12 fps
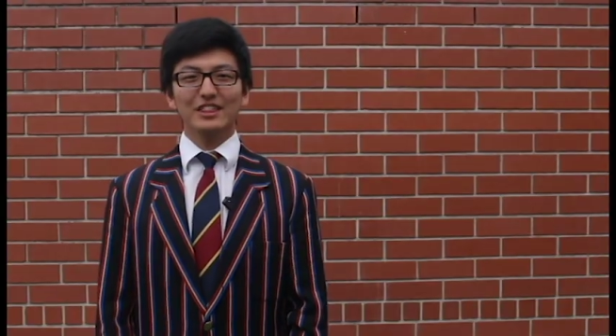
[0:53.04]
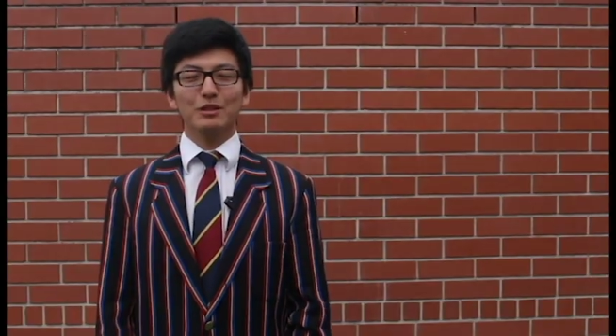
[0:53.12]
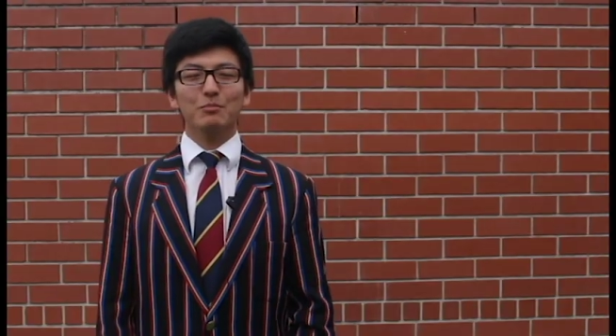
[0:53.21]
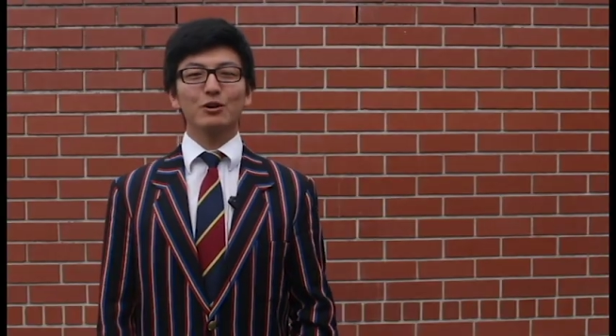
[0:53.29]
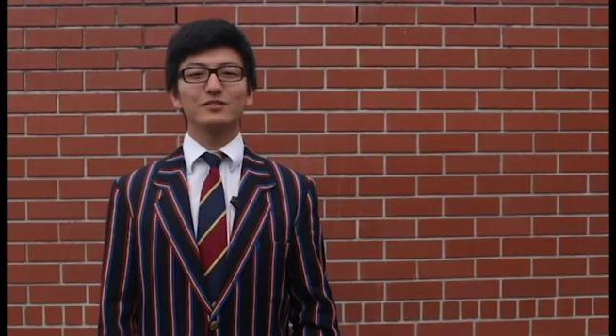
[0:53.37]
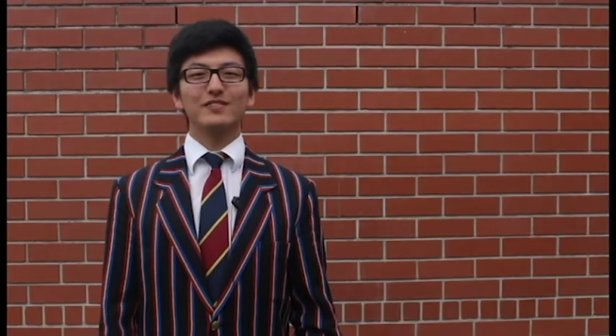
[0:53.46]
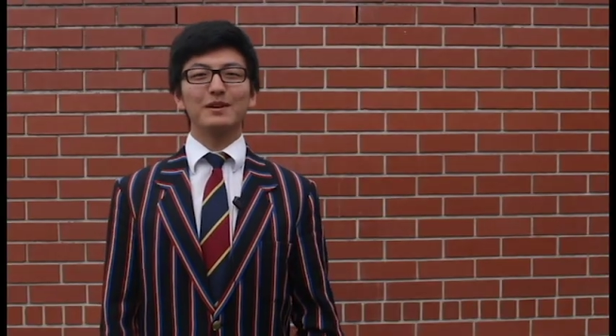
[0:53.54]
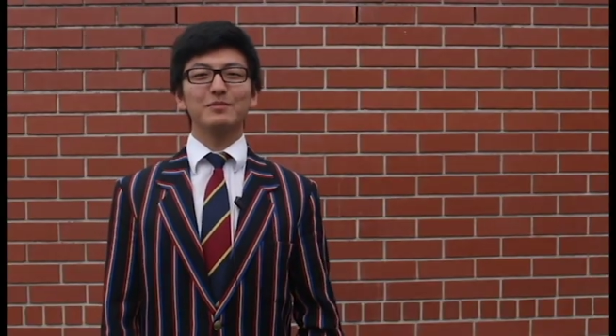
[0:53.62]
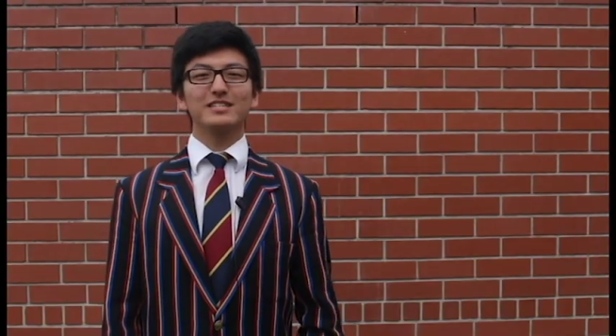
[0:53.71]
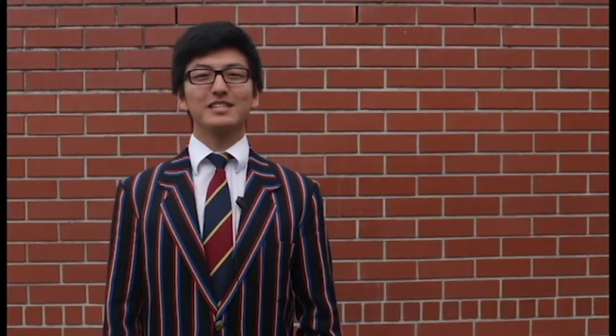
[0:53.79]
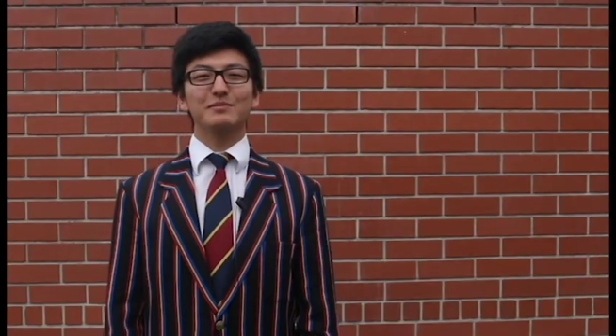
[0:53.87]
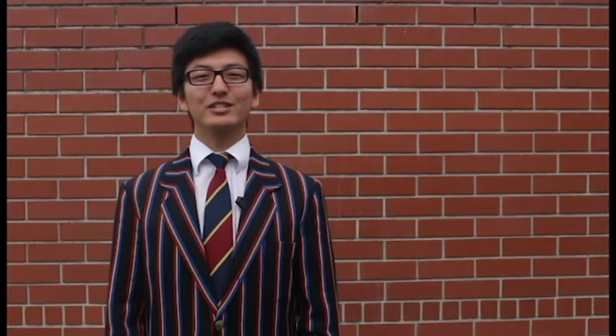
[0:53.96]
The most famous
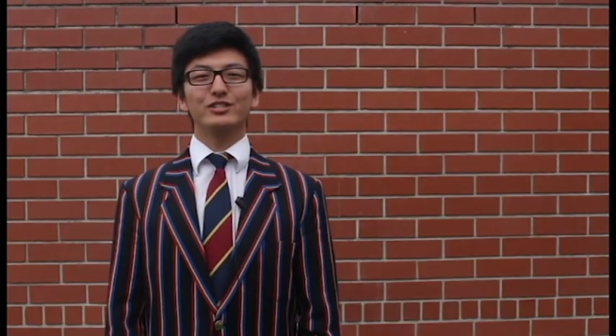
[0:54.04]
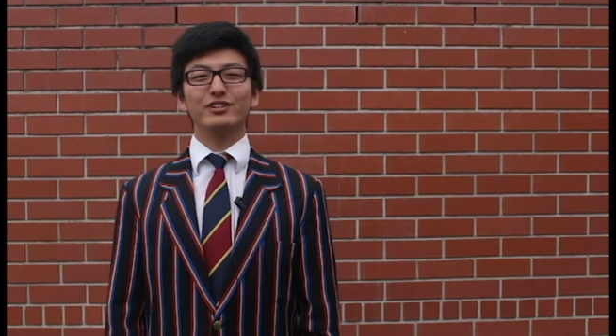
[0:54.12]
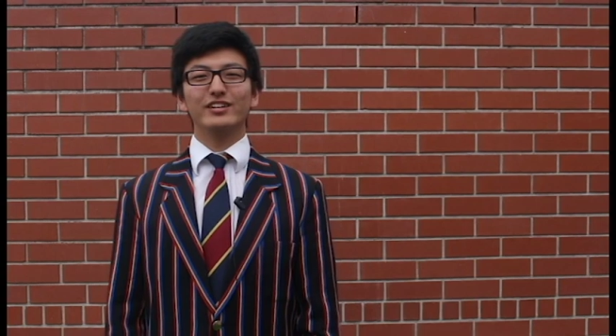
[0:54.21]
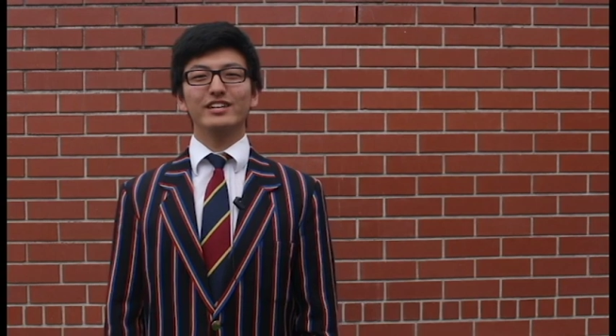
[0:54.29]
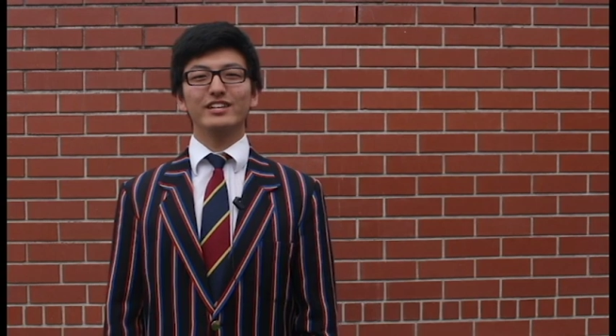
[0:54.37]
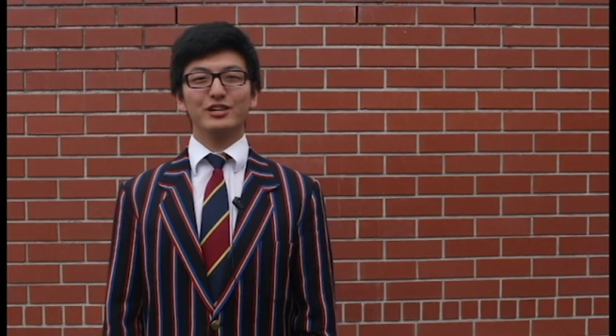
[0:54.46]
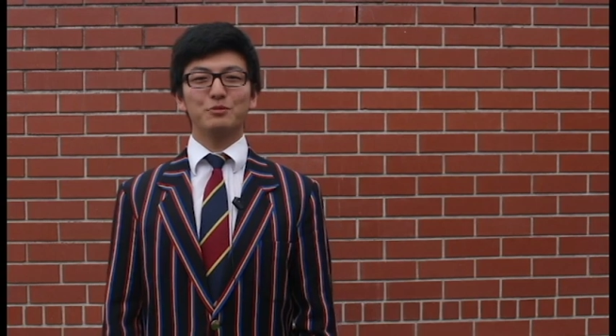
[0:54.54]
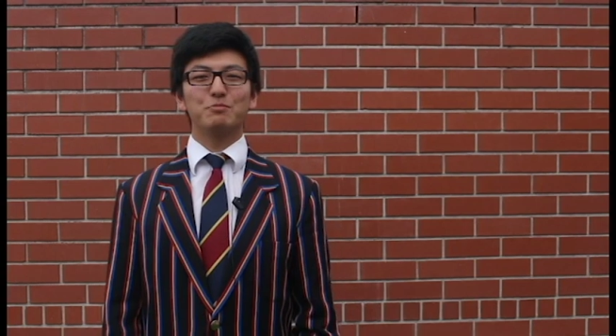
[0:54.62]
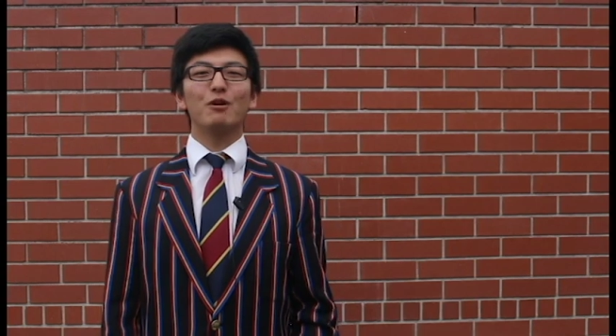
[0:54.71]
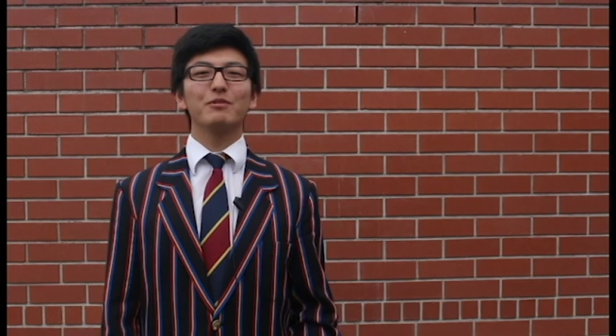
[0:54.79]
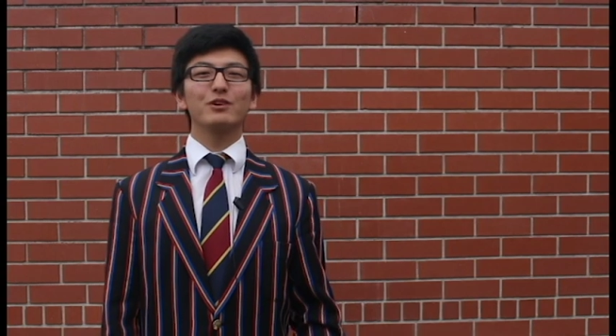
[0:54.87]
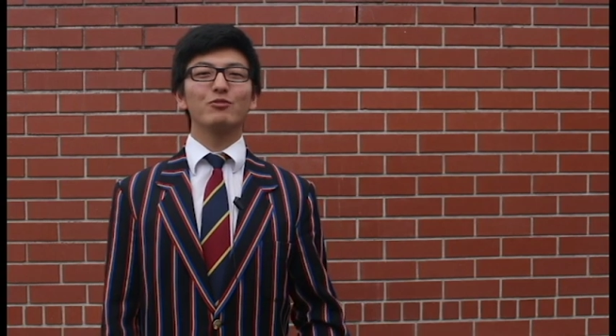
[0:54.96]
symmetry you
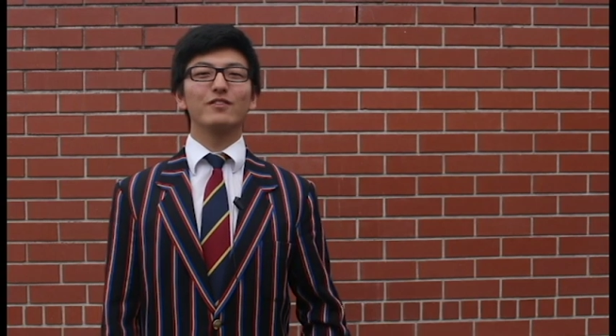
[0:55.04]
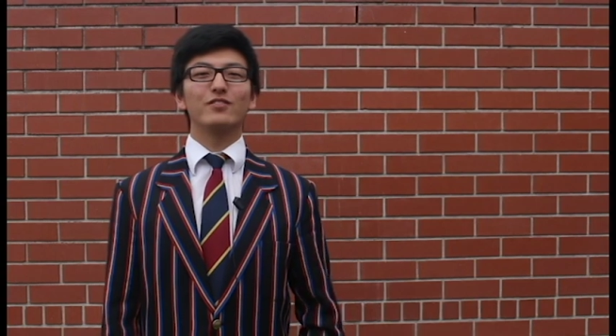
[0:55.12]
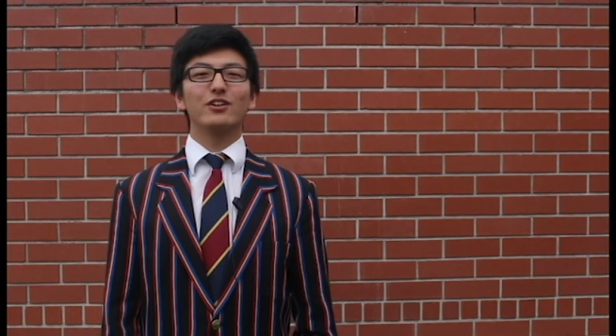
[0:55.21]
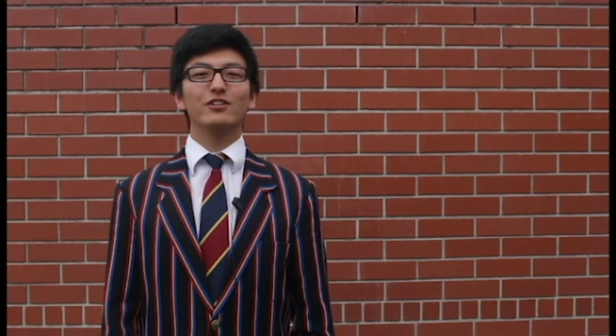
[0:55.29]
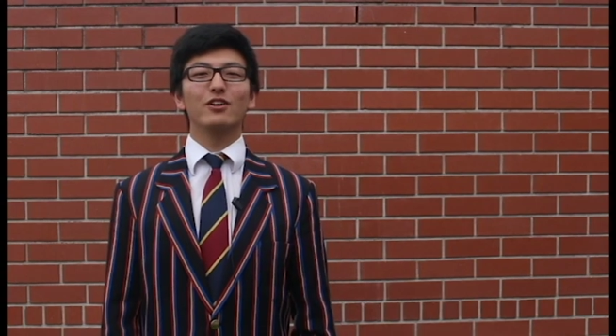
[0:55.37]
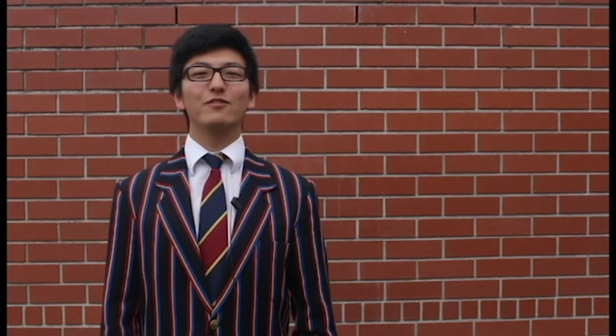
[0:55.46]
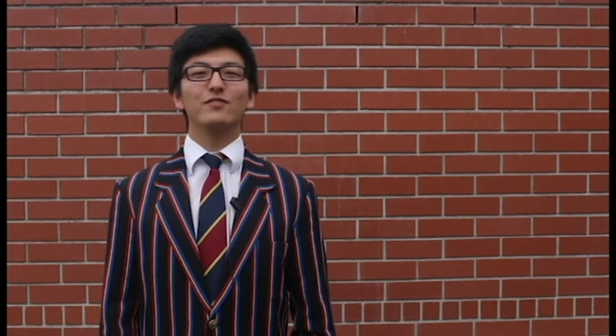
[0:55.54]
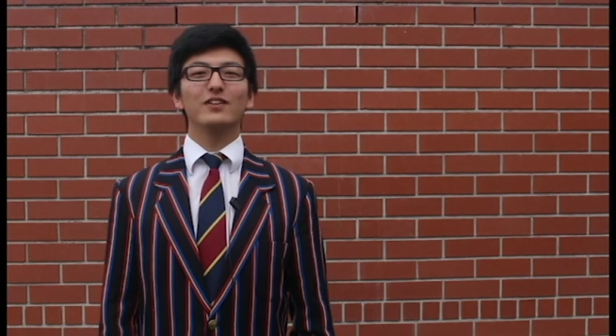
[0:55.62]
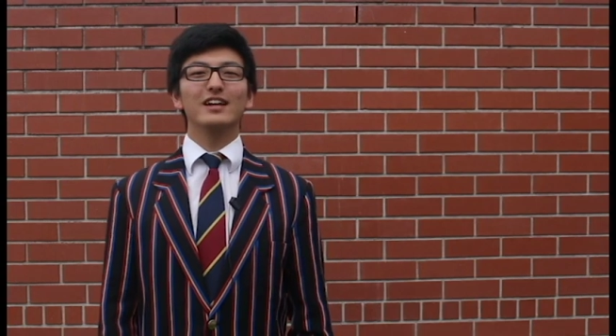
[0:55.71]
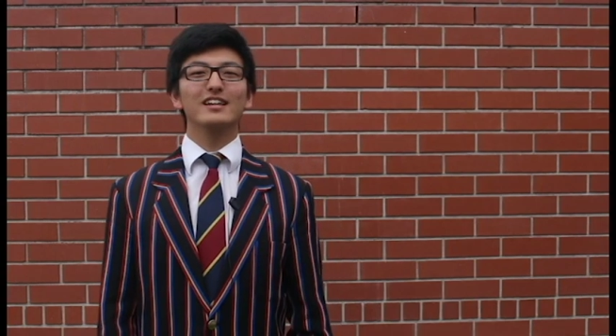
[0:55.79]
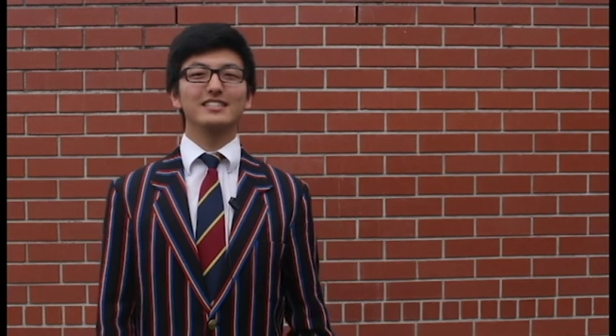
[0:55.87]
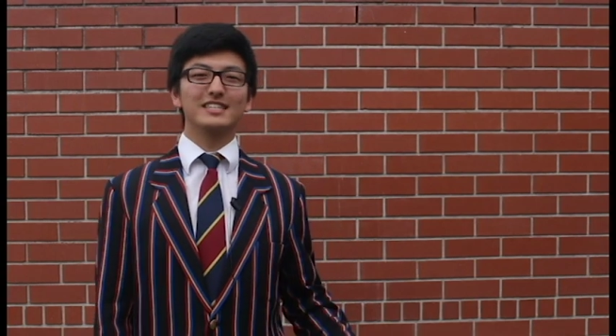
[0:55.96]
probably would have heard of
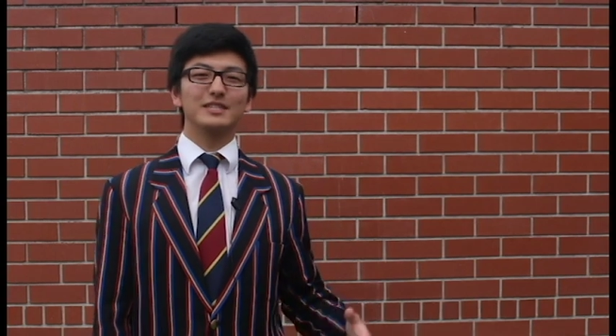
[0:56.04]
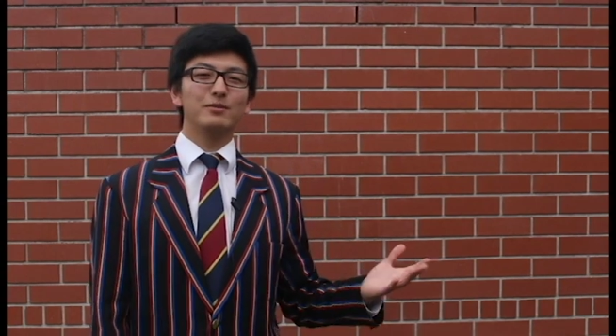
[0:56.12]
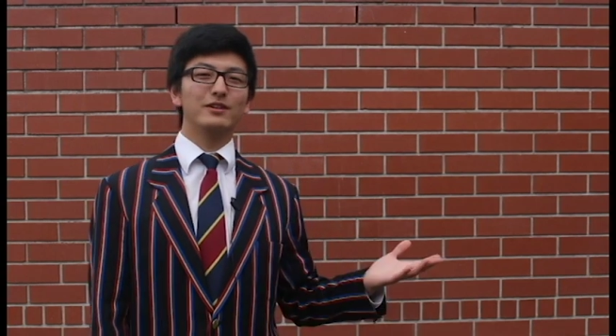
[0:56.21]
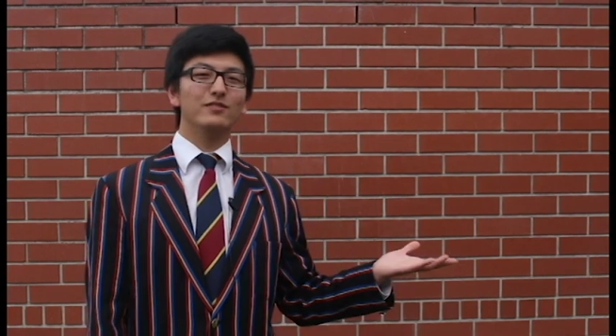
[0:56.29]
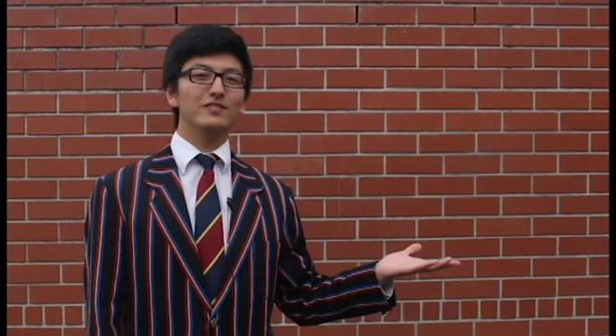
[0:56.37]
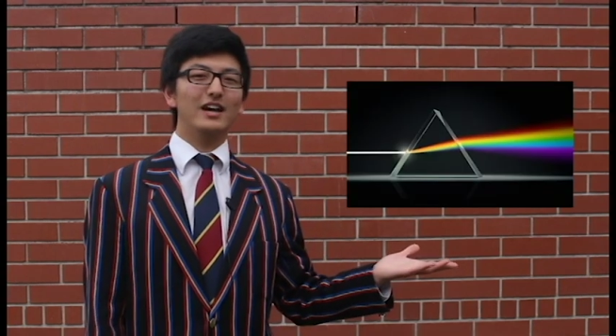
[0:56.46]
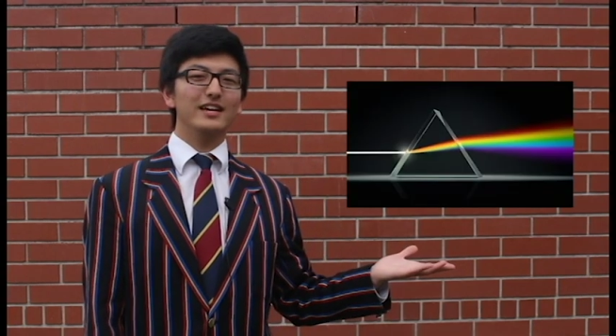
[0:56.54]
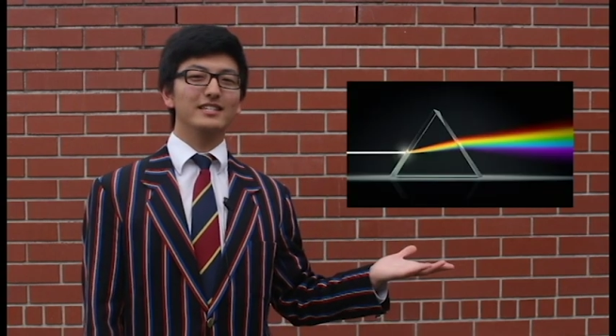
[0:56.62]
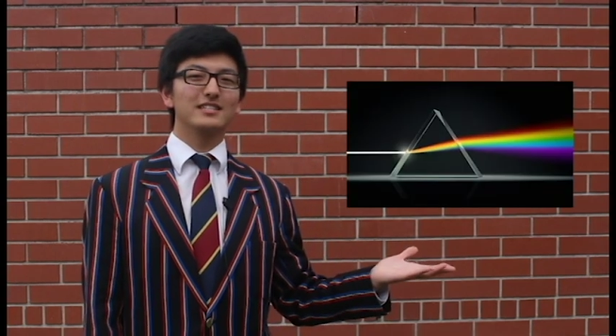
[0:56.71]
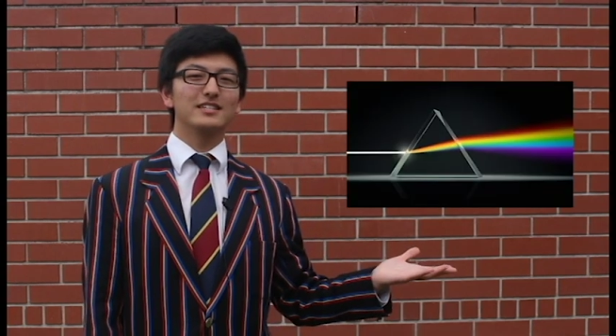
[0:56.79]
is the speed of light.